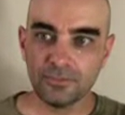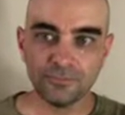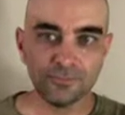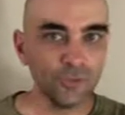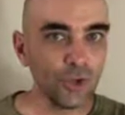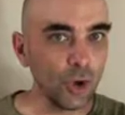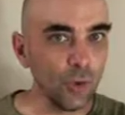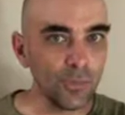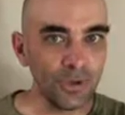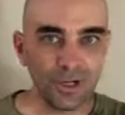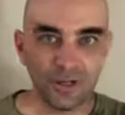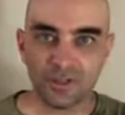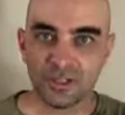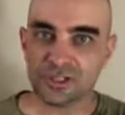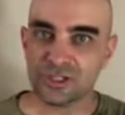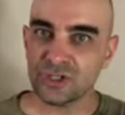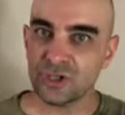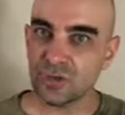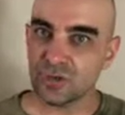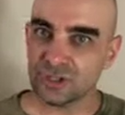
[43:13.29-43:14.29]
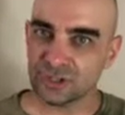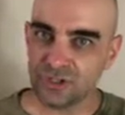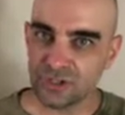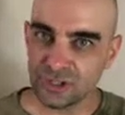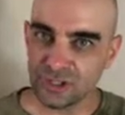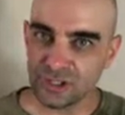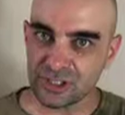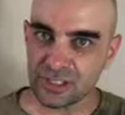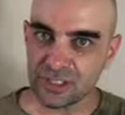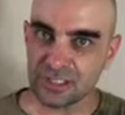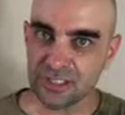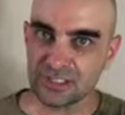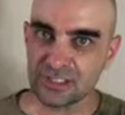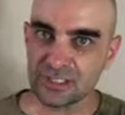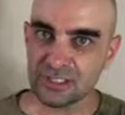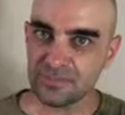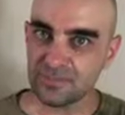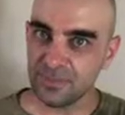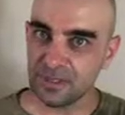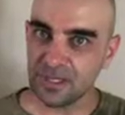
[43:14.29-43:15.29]
No bitterness, no astringency to
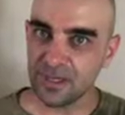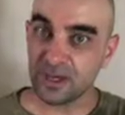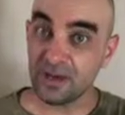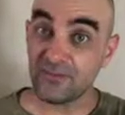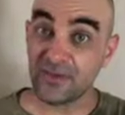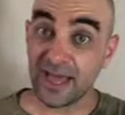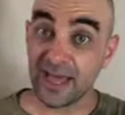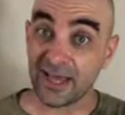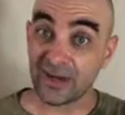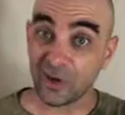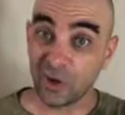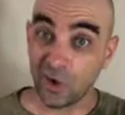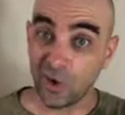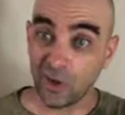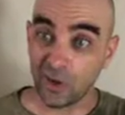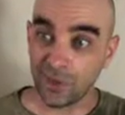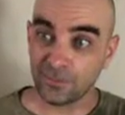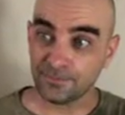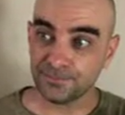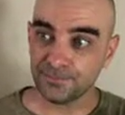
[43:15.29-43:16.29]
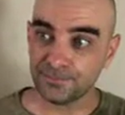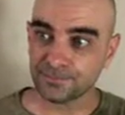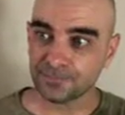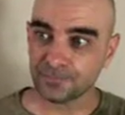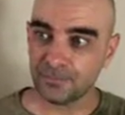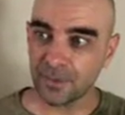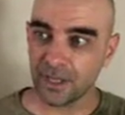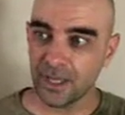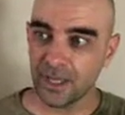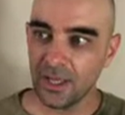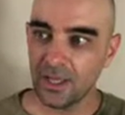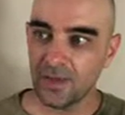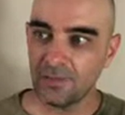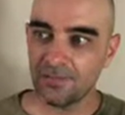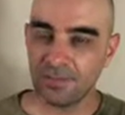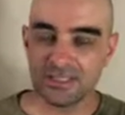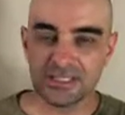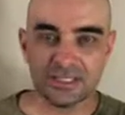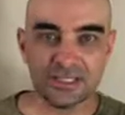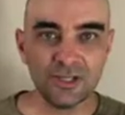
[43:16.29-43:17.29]
speak of at all,
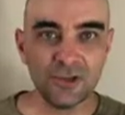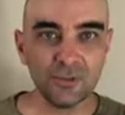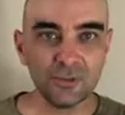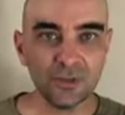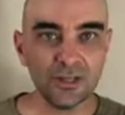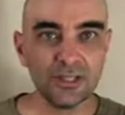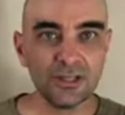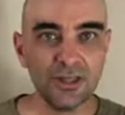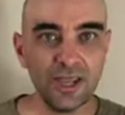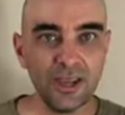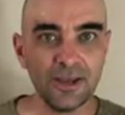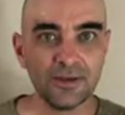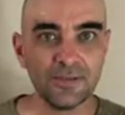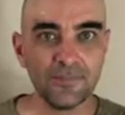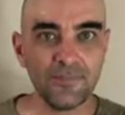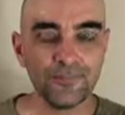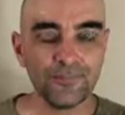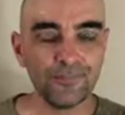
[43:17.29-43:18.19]
but still really light.